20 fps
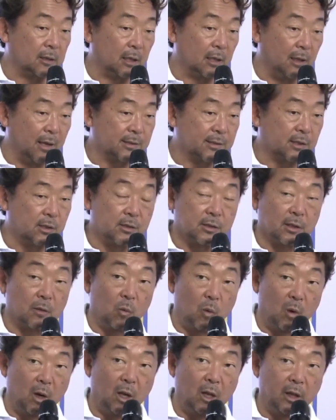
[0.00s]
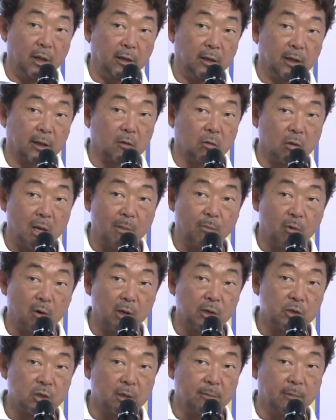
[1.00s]
lessons are really the
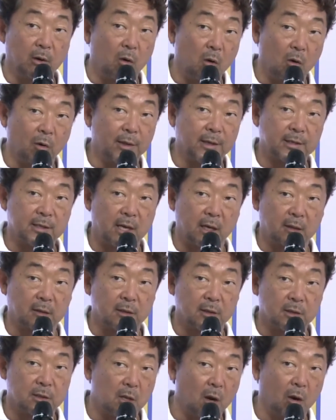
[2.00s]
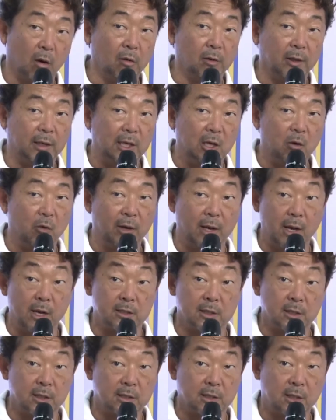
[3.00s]
collaboration of all the sectors, not only UN
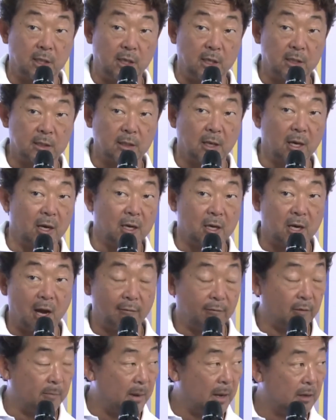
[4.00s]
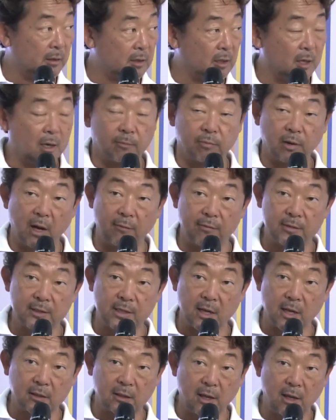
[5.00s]
agencies, government, private
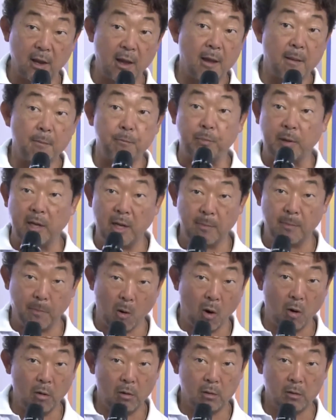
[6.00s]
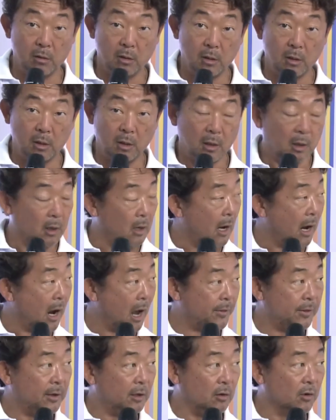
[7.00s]
sector, people.
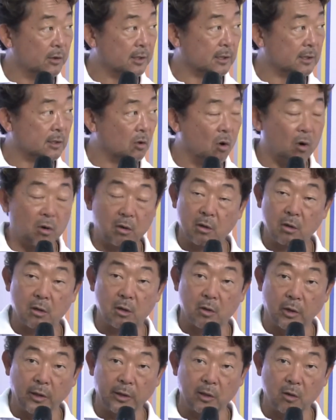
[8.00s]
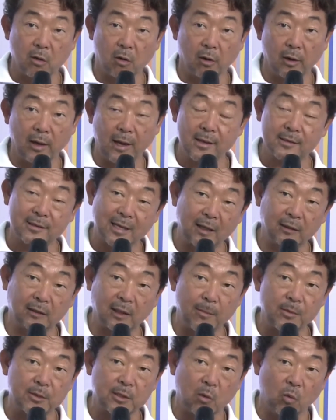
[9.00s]
I think those are so critical, and
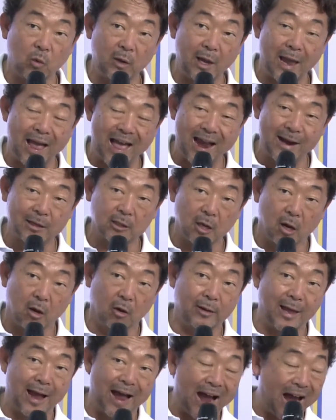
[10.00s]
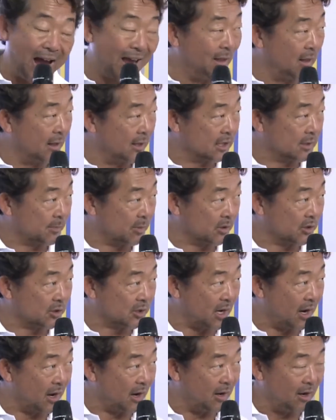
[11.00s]
sometimes we act on the islands per
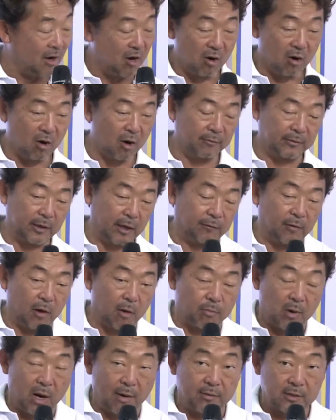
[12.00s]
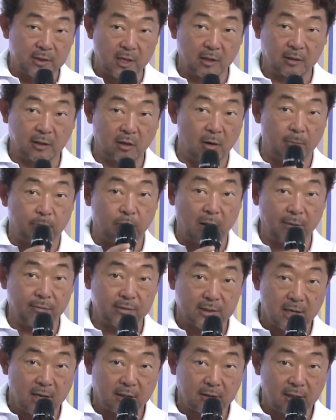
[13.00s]
se. Of if you're private sector, you're private
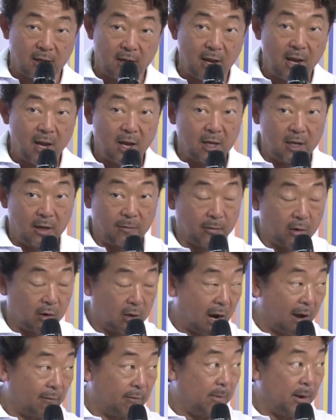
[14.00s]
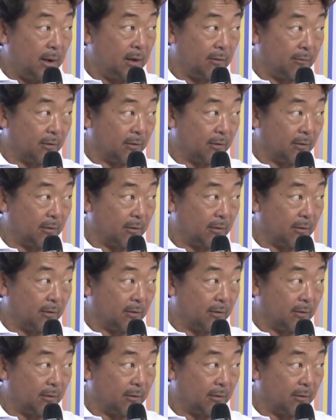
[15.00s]
sector. If you're government,